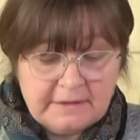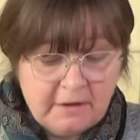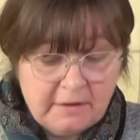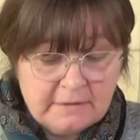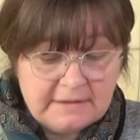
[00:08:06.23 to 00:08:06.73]
that
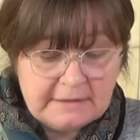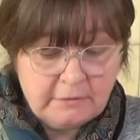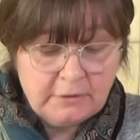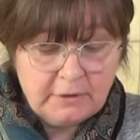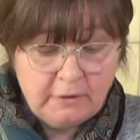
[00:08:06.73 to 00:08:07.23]
aren't
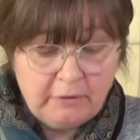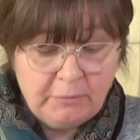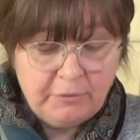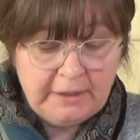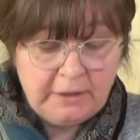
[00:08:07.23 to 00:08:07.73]
silk are in
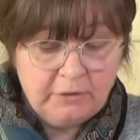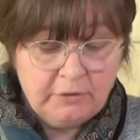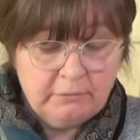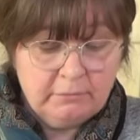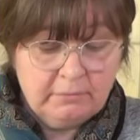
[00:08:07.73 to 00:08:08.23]
pretty
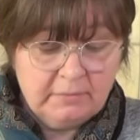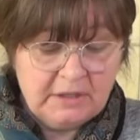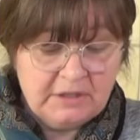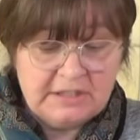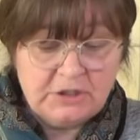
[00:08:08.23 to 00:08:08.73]
good
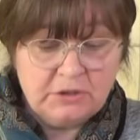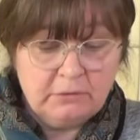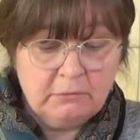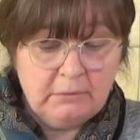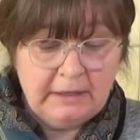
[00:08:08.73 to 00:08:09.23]

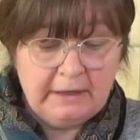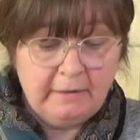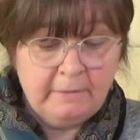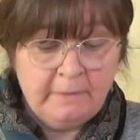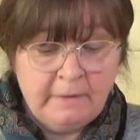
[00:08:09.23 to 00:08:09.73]
condition here.